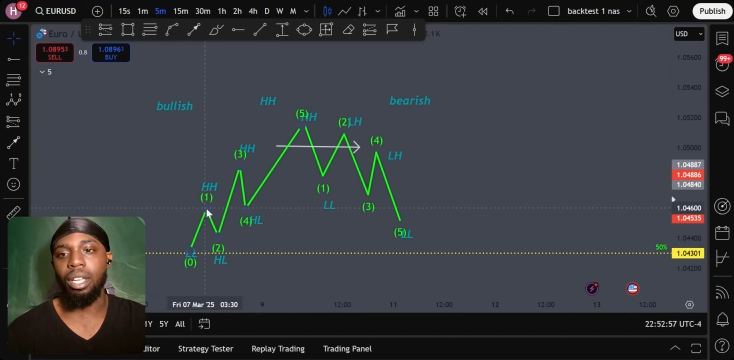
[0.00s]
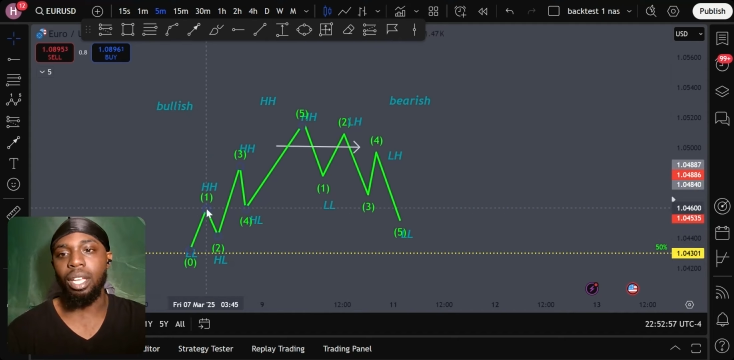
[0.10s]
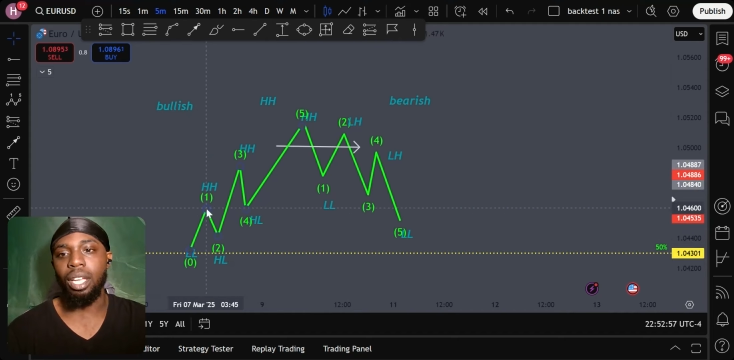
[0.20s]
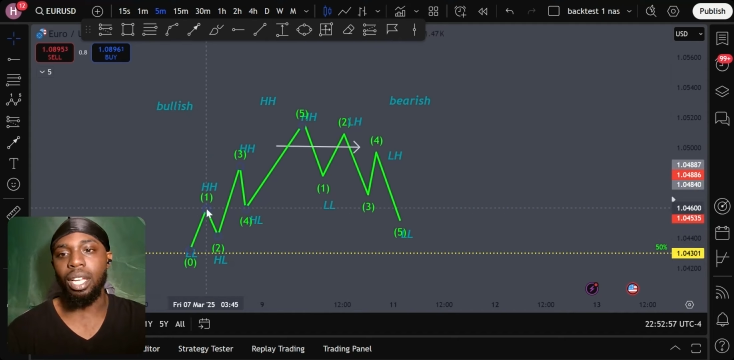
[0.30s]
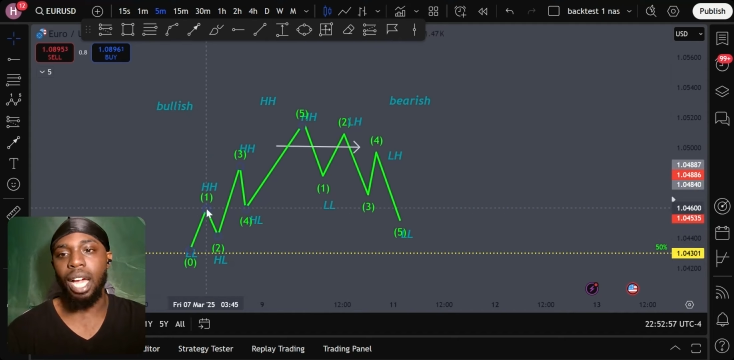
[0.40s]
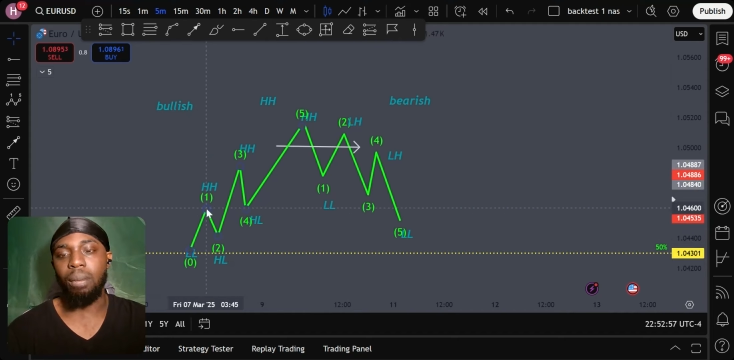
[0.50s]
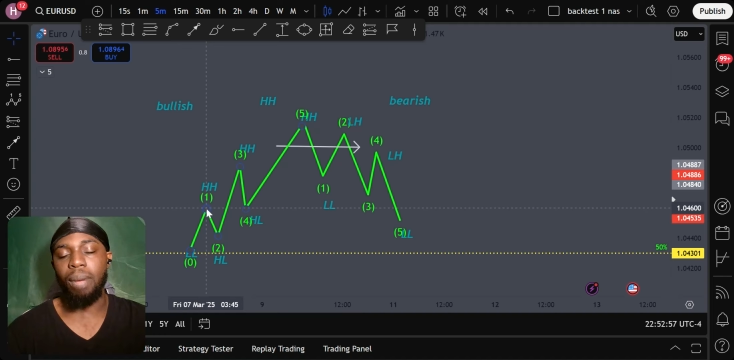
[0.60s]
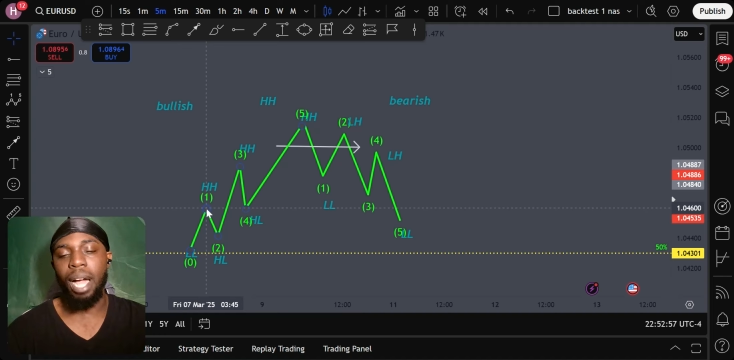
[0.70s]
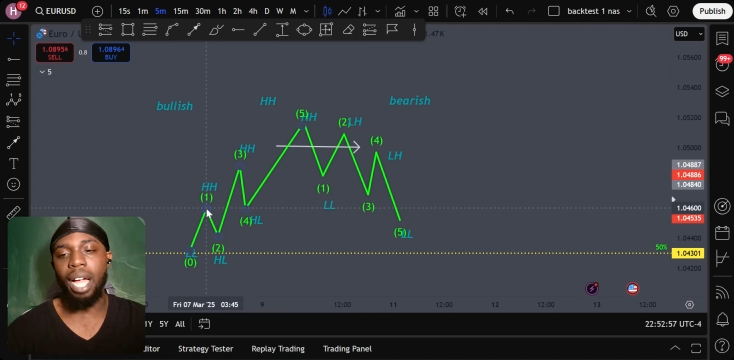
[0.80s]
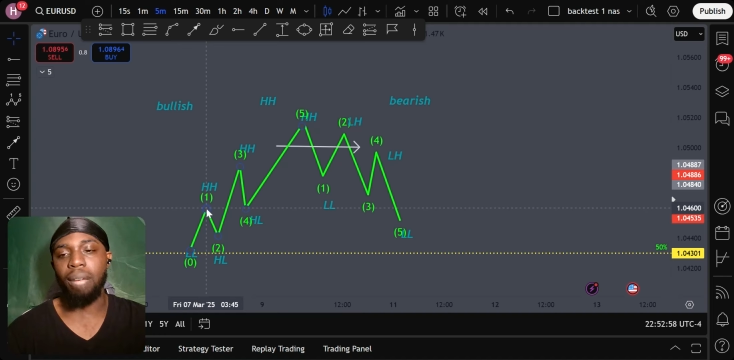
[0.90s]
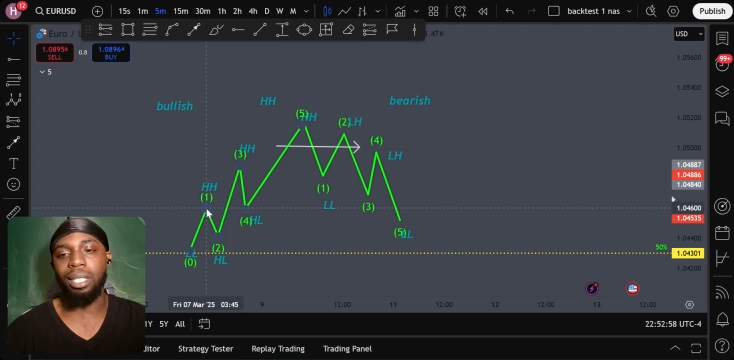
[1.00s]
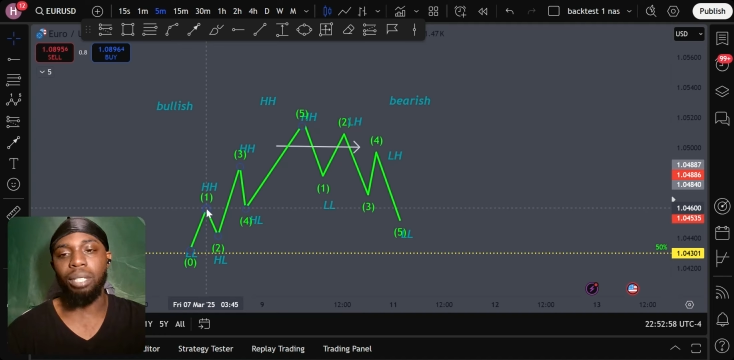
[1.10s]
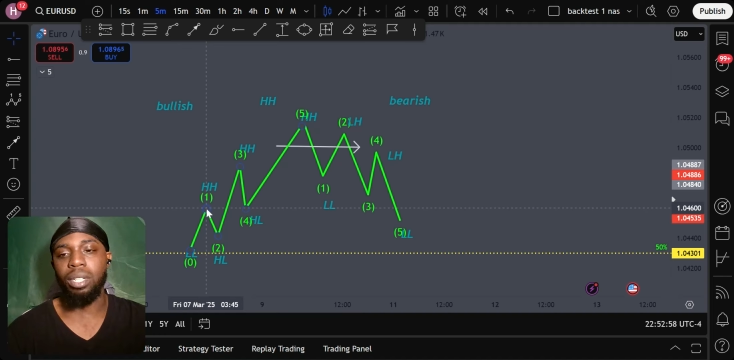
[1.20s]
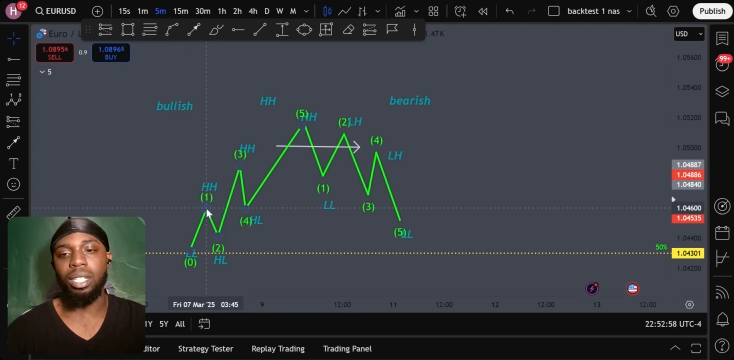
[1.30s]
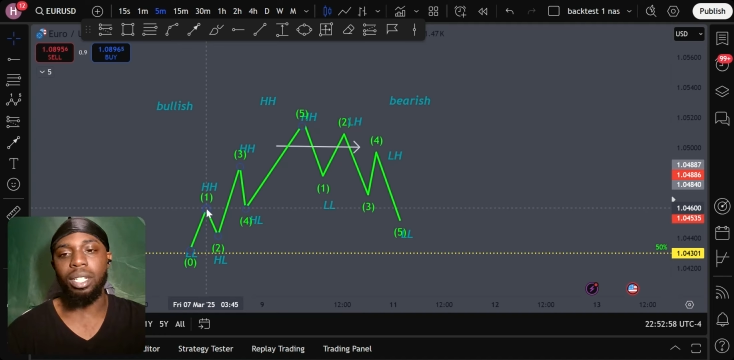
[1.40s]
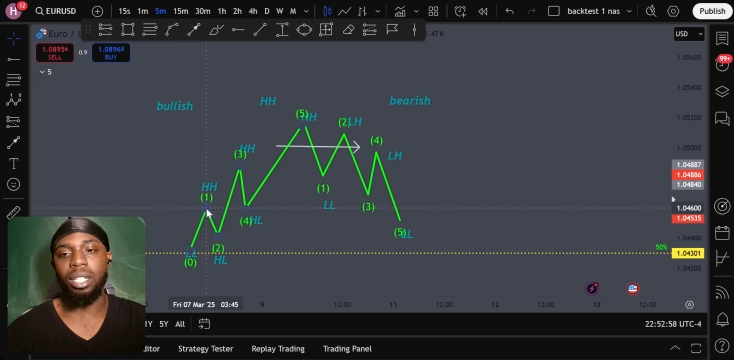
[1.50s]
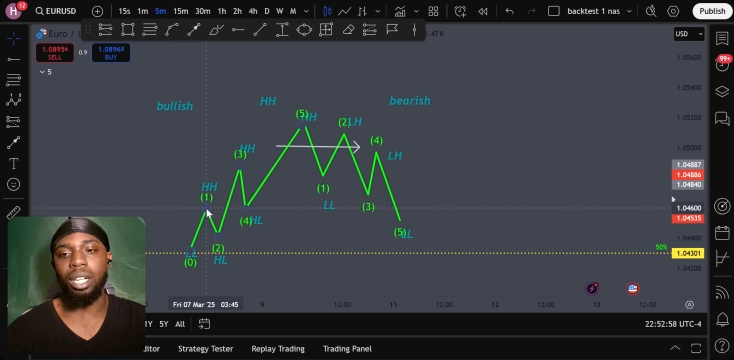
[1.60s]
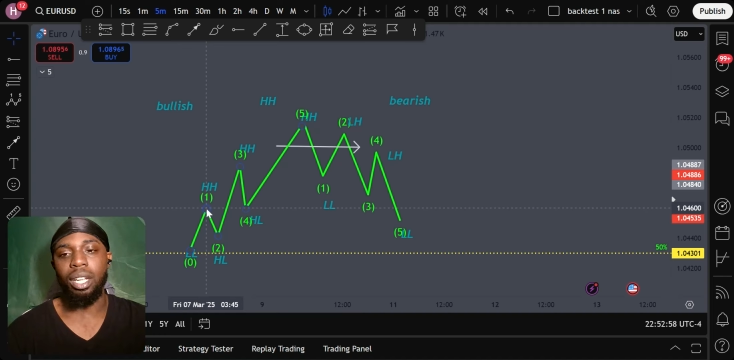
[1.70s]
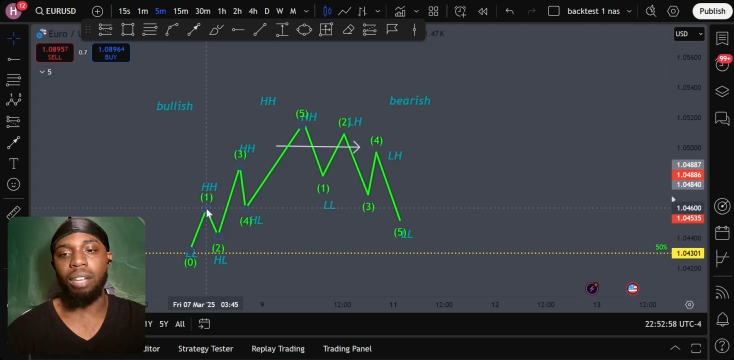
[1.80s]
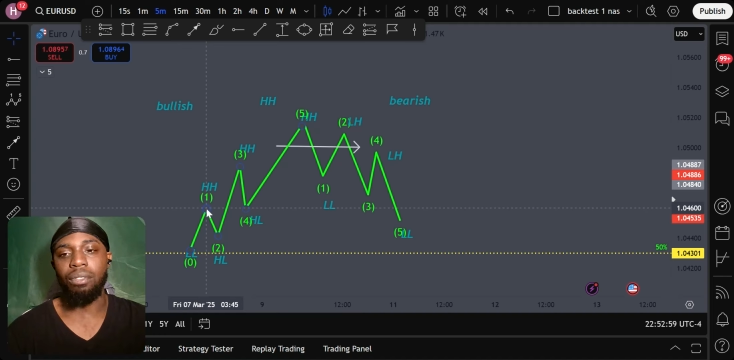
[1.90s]
It got up high, but it wasn't
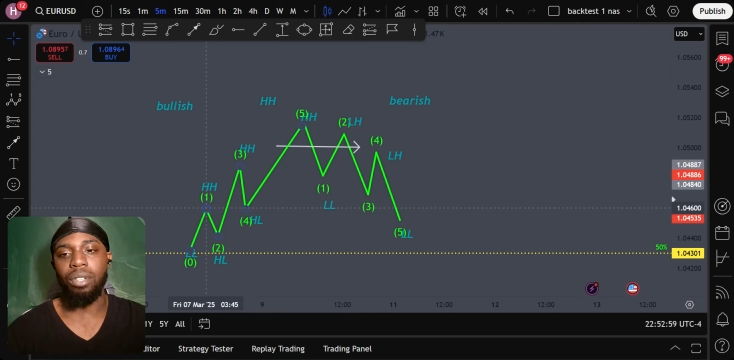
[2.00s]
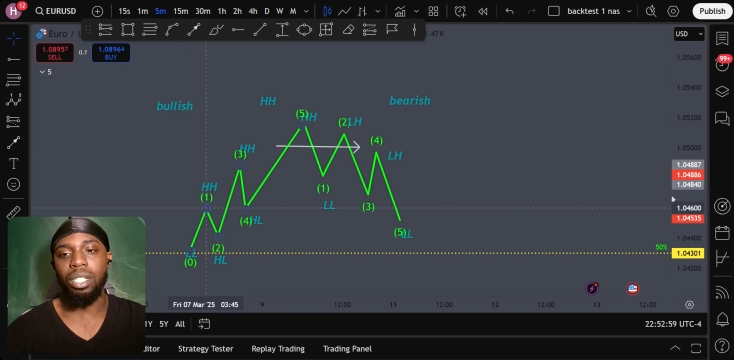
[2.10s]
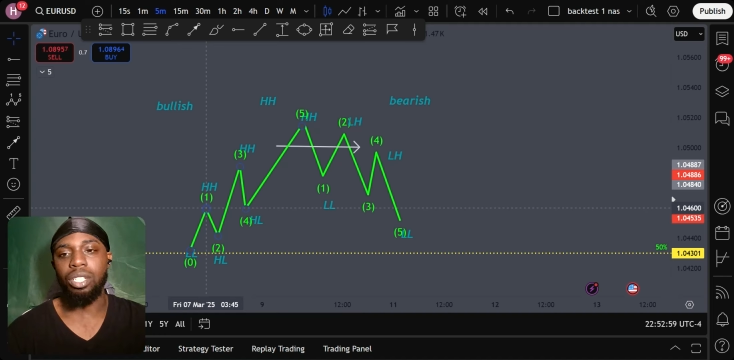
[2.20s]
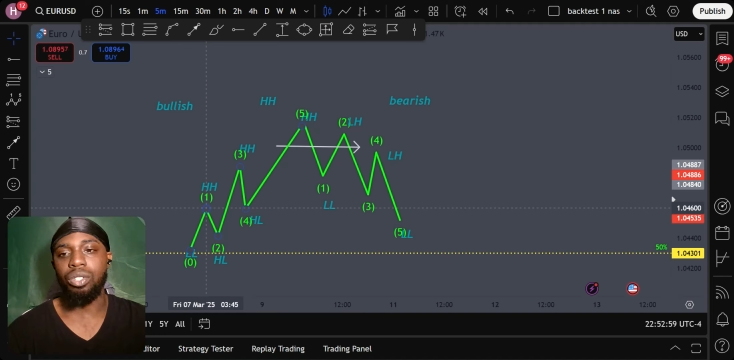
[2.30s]
enough for us